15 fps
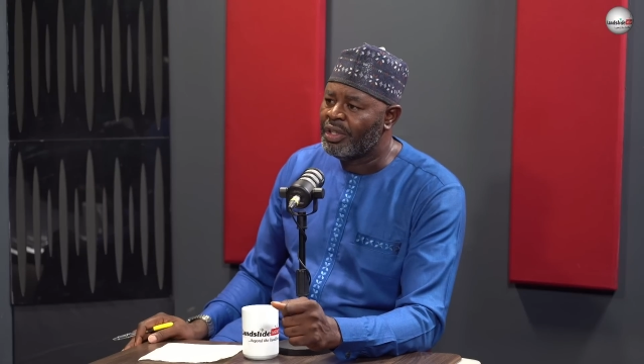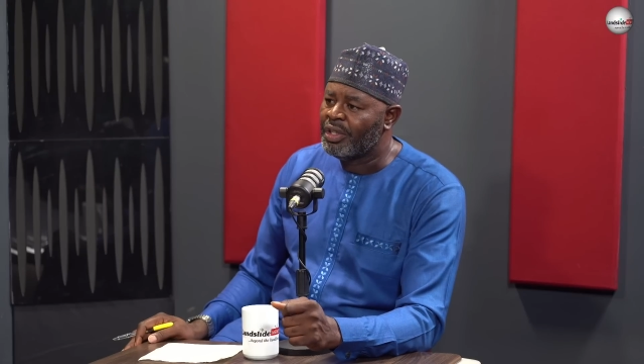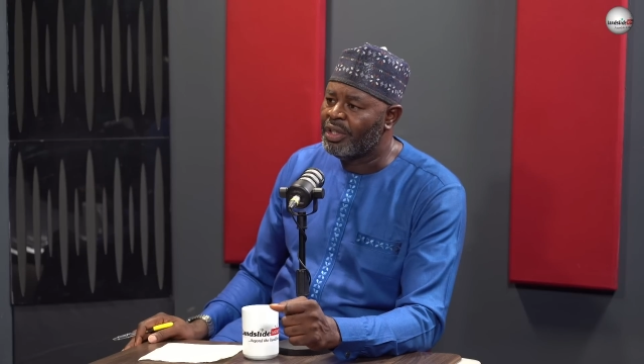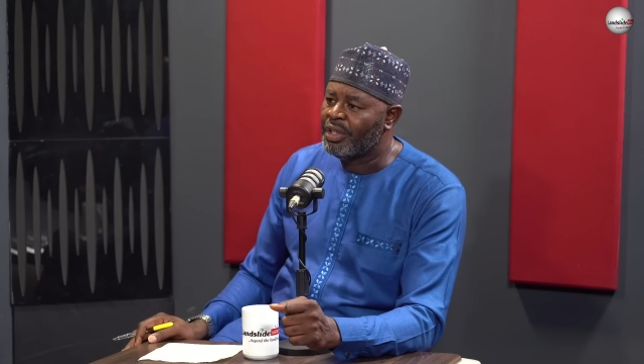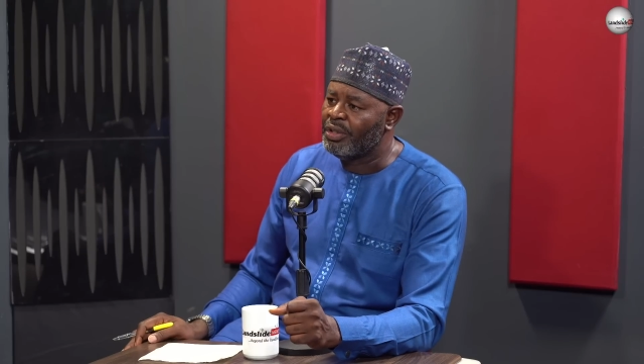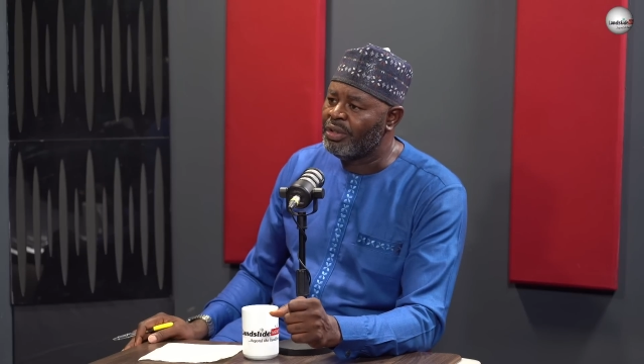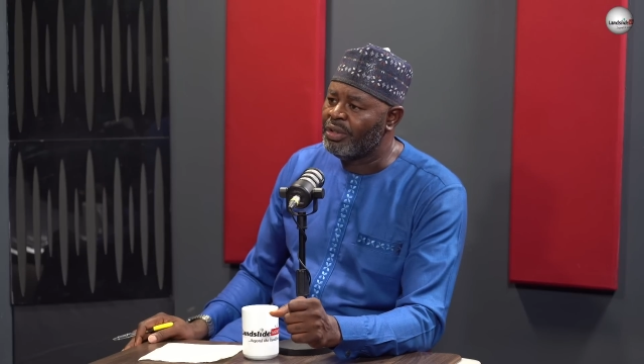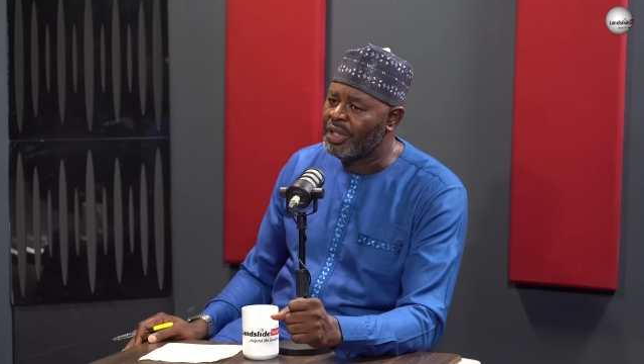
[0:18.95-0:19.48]

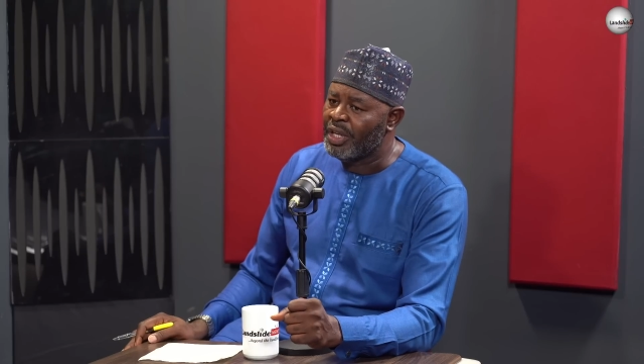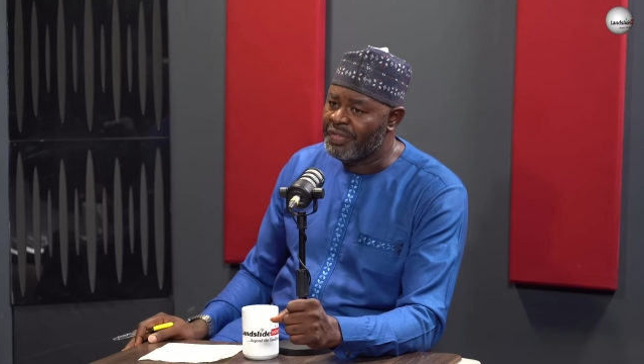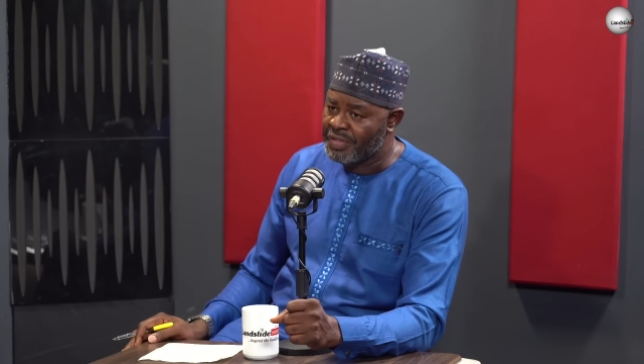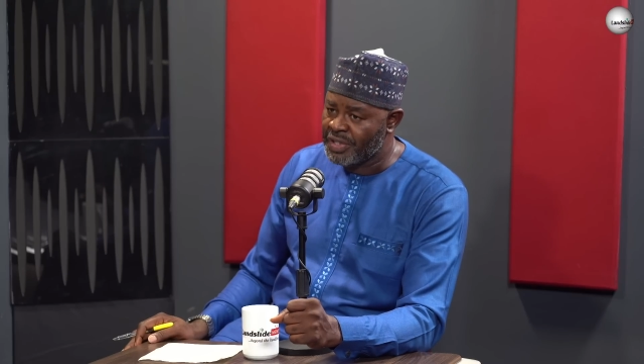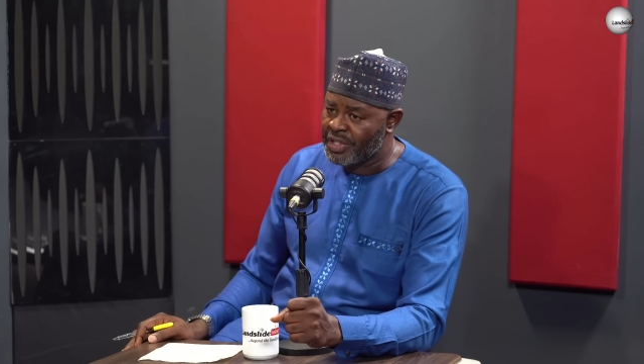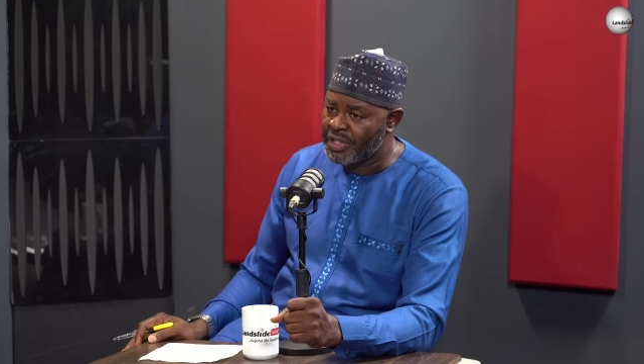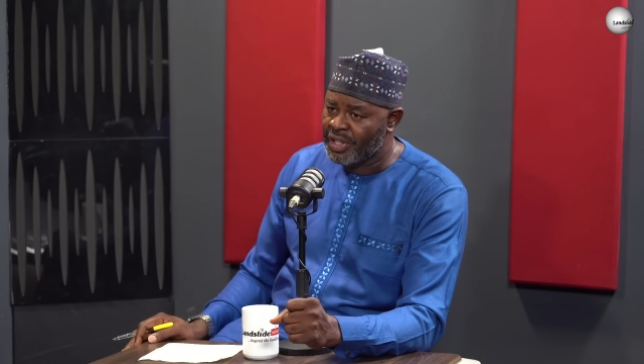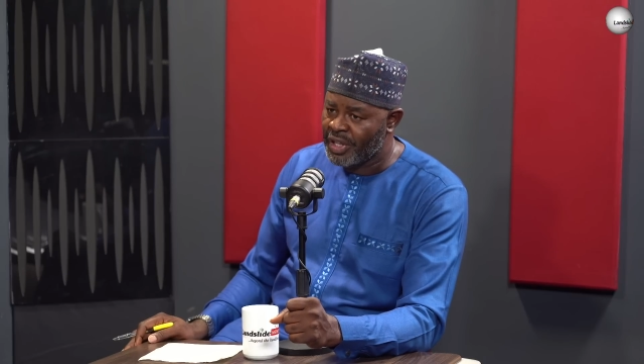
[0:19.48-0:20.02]
in
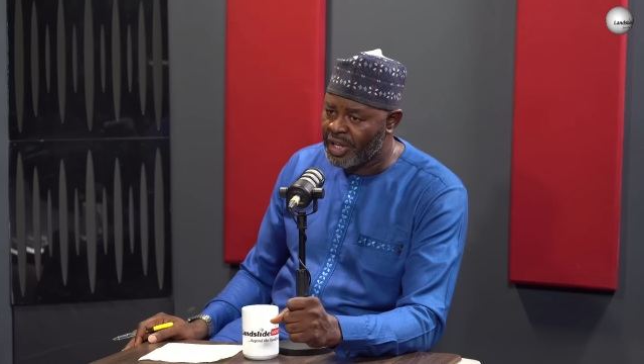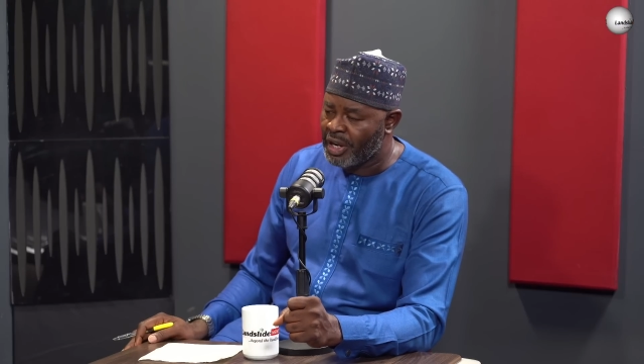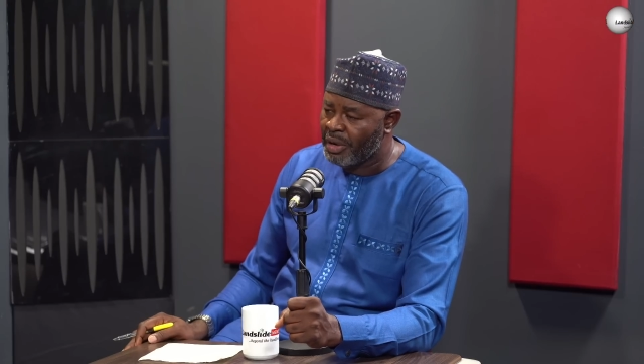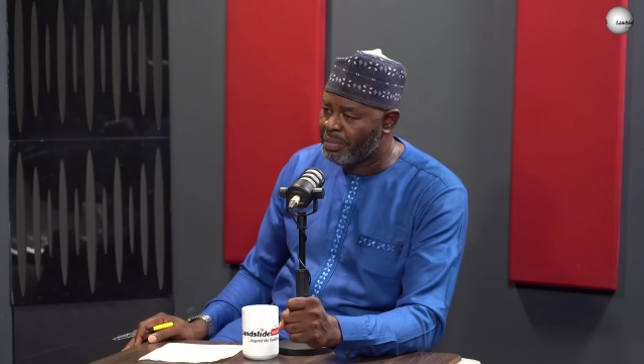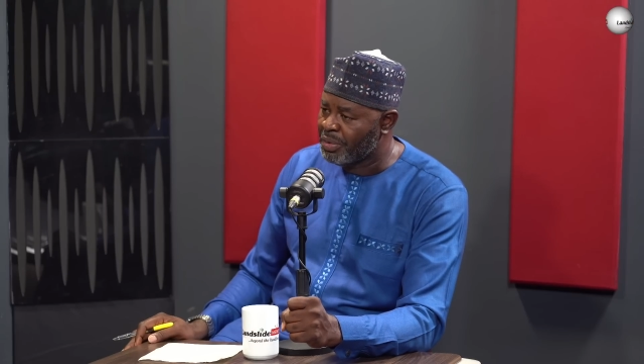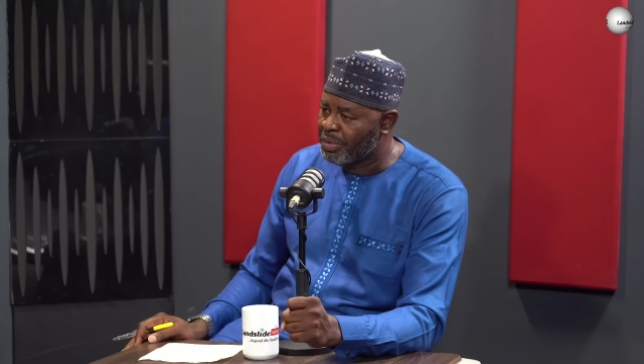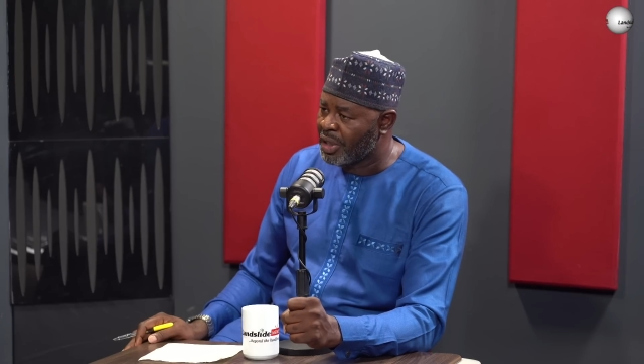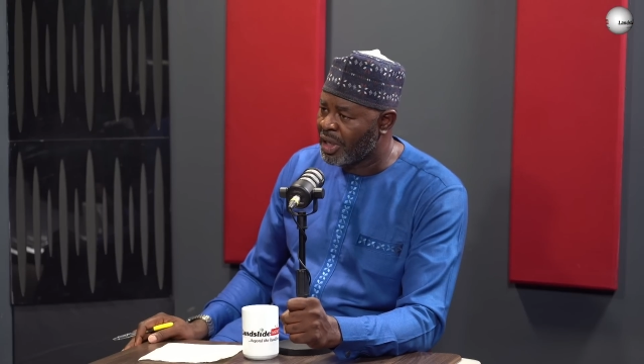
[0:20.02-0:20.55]
FCT in
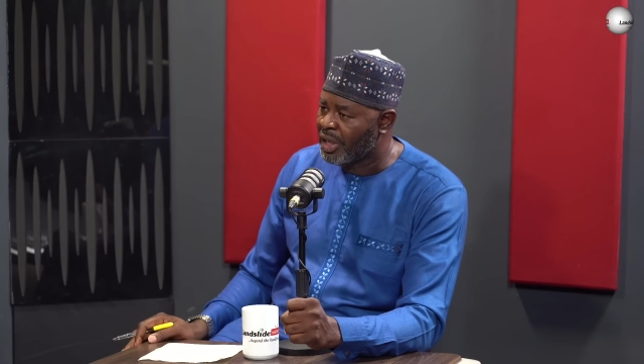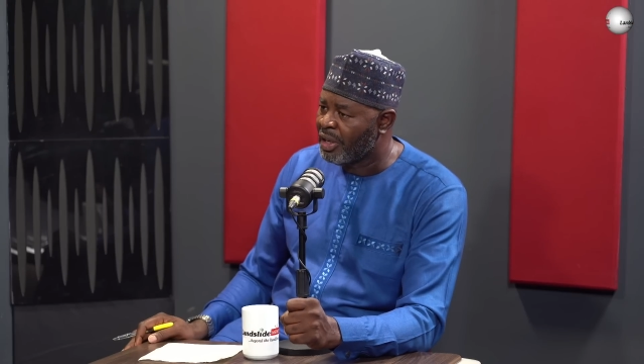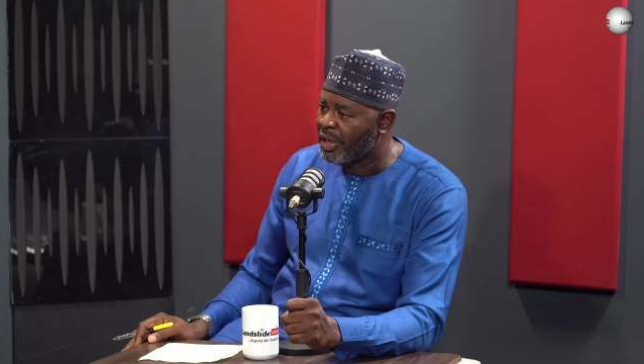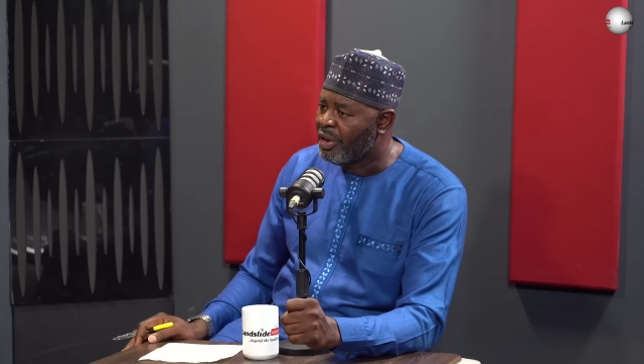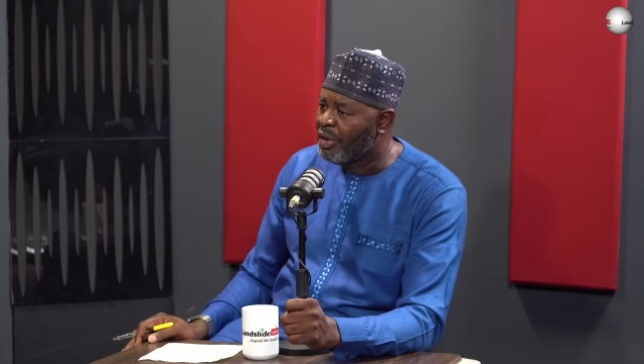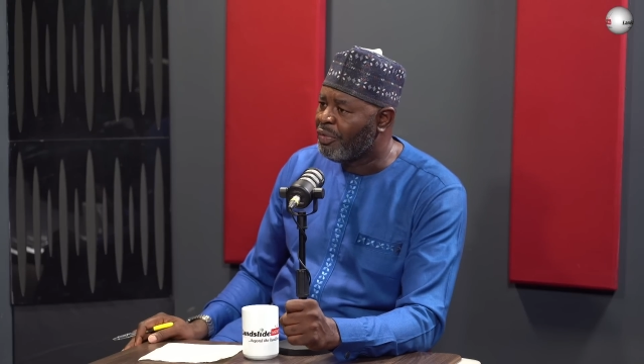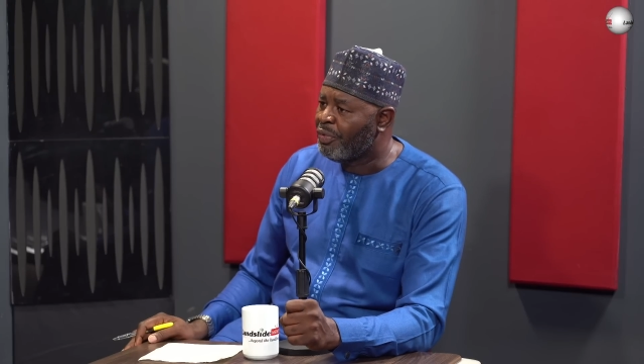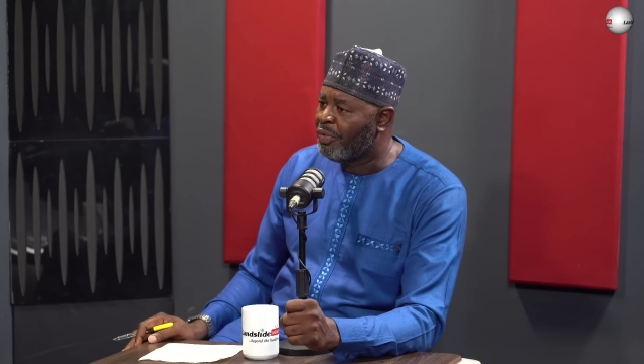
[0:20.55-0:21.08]
Abuja
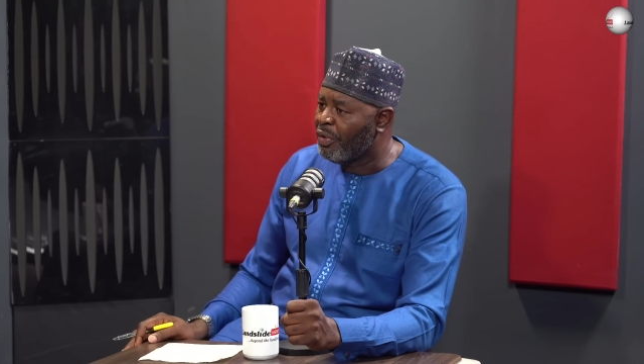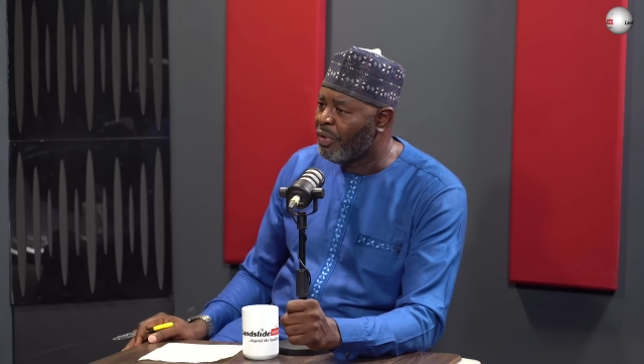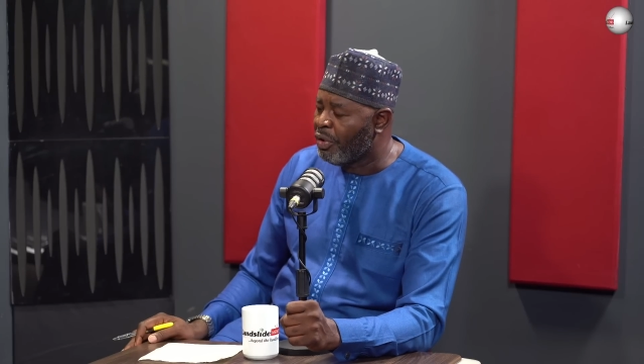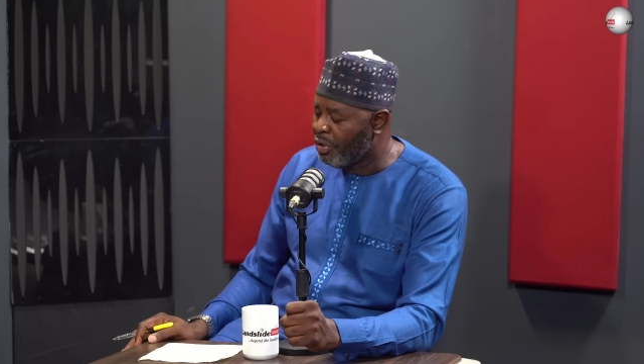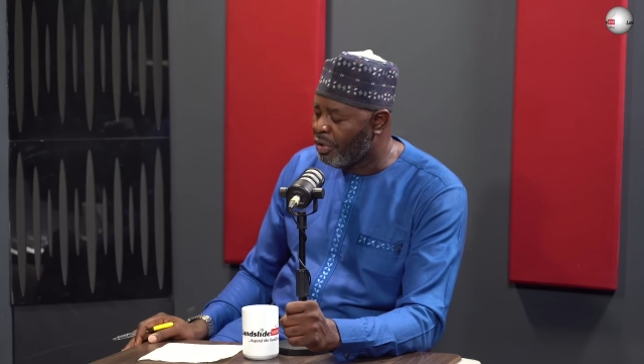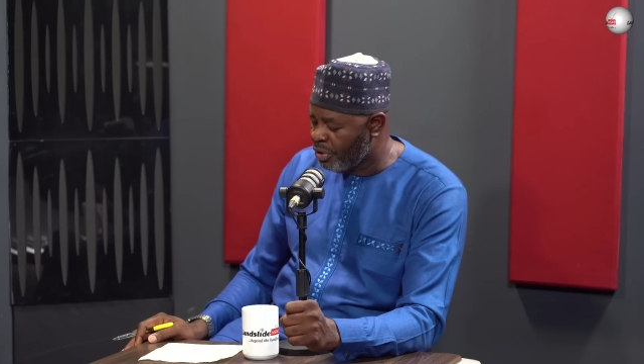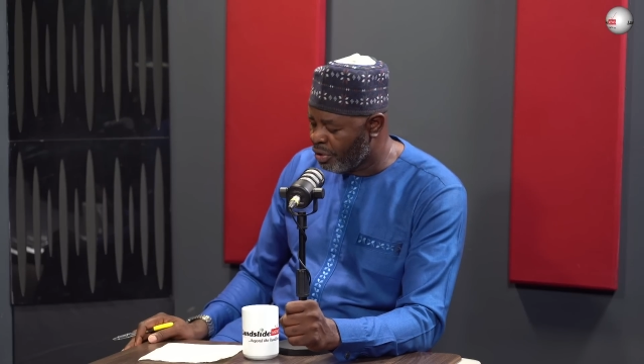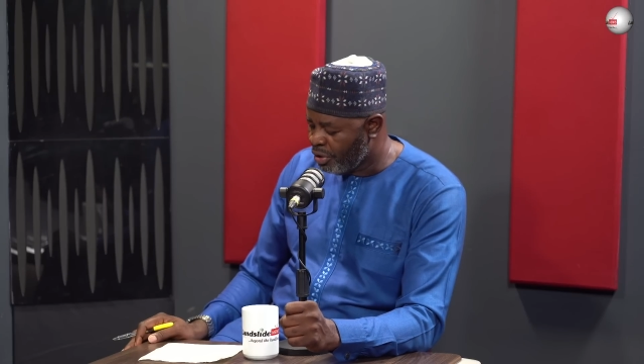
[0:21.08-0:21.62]

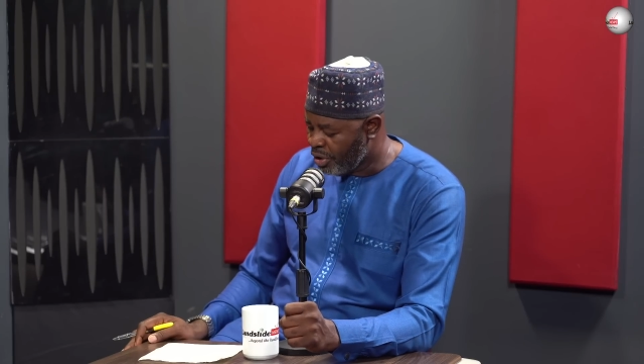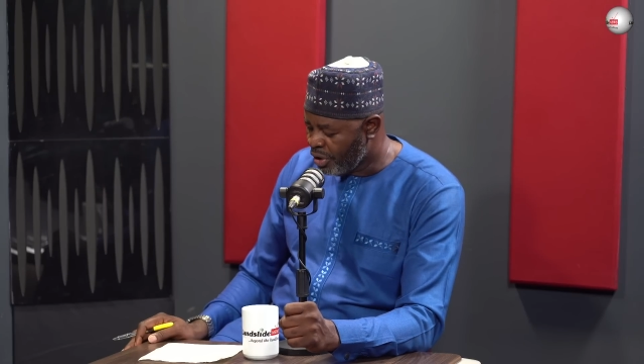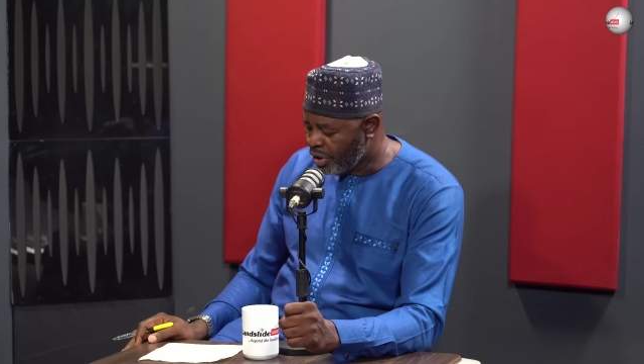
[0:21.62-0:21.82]
for